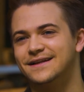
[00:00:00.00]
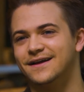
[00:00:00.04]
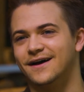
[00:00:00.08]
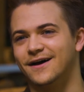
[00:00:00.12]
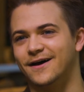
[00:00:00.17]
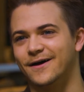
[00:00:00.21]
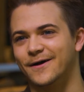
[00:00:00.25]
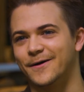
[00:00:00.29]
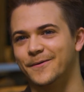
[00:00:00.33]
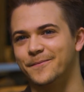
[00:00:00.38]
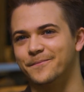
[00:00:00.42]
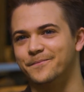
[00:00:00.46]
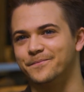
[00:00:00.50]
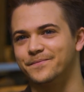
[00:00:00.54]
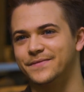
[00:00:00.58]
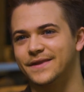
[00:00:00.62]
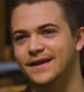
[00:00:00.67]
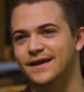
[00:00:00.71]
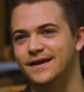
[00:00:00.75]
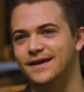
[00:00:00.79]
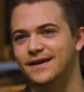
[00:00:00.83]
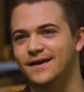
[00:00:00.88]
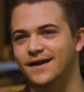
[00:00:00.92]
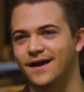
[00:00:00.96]

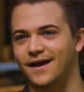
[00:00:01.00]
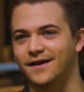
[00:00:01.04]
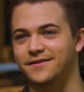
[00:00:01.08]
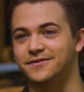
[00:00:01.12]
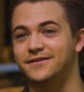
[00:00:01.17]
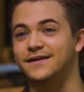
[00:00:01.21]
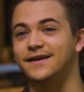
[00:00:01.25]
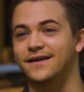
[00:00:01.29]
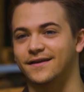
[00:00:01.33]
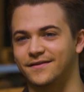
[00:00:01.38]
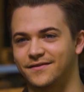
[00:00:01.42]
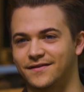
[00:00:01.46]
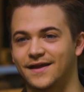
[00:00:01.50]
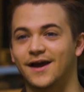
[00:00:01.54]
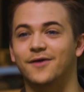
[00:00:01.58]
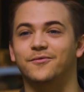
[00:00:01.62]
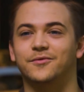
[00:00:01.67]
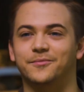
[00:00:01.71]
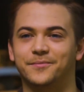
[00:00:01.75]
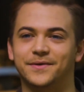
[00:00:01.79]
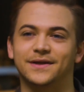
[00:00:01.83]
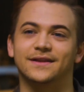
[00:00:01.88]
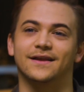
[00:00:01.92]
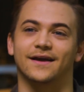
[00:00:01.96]
I think that
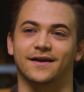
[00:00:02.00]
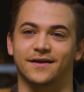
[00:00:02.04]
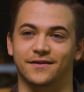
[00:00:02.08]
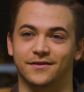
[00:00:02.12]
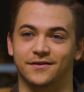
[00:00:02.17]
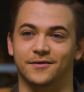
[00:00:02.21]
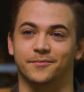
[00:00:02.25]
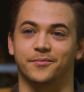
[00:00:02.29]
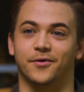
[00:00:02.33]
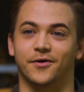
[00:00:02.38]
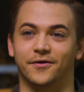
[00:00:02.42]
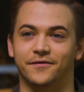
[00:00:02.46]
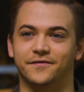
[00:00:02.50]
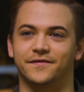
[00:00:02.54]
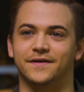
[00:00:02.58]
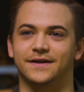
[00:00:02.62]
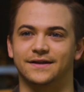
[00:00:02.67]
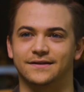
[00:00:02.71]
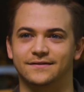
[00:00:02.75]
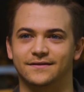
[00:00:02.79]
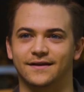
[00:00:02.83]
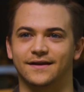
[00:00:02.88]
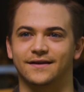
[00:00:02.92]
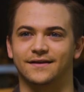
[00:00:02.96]
would be like the
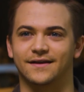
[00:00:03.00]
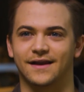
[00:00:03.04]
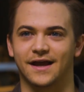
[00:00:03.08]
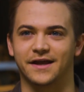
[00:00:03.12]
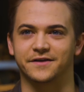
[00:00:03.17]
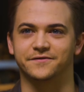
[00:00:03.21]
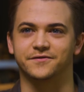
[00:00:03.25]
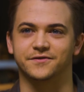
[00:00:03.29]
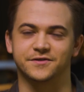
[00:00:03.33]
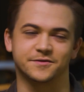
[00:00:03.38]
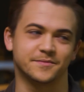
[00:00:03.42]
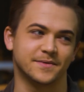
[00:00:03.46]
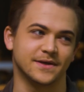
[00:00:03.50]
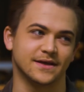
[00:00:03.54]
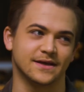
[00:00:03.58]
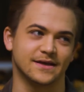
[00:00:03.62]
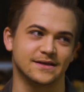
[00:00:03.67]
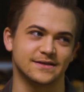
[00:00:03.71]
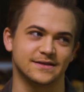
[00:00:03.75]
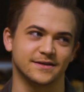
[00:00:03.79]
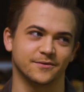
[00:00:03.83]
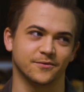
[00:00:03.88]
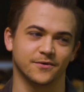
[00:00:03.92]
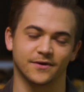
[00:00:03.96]
perfect like Nashville
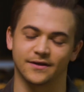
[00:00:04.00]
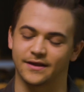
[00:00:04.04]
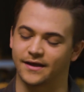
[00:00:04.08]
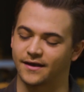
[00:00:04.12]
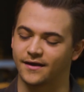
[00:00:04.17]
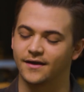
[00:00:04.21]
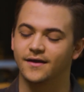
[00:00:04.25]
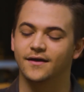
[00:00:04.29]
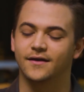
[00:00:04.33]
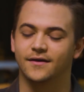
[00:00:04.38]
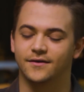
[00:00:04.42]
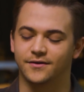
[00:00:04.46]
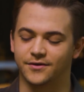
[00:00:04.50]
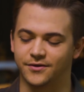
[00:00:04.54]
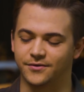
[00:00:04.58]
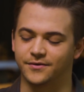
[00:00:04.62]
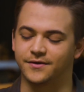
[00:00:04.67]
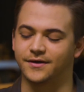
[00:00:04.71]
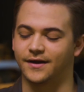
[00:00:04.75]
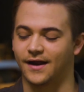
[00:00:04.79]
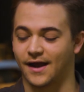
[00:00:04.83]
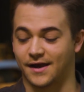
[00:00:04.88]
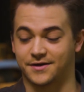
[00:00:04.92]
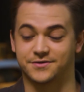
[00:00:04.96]
speakeasy where like you
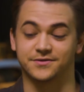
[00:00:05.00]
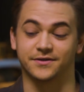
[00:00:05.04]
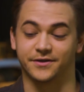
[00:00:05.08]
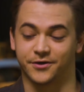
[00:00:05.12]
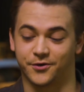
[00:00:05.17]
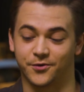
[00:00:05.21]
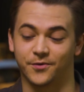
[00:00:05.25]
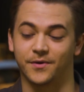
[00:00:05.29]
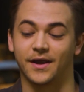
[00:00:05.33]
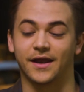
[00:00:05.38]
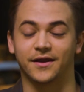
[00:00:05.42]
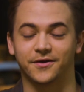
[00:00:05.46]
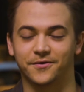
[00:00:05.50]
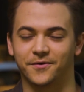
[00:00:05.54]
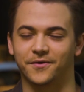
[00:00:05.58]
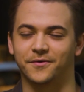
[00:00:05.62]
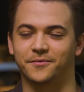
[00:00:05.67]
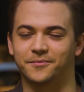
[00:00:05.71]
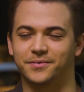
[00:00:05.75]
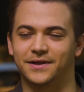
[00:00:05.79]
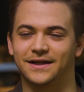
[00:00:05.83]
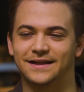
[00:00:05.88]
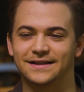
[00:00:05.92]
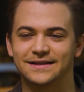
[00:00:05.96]
could actually create your
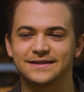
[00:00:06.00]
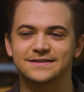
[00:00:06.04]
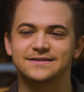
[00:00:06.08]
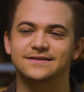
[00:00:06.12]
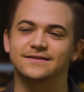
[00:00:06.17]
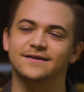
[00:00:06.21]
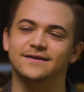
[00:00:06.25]
own playlist.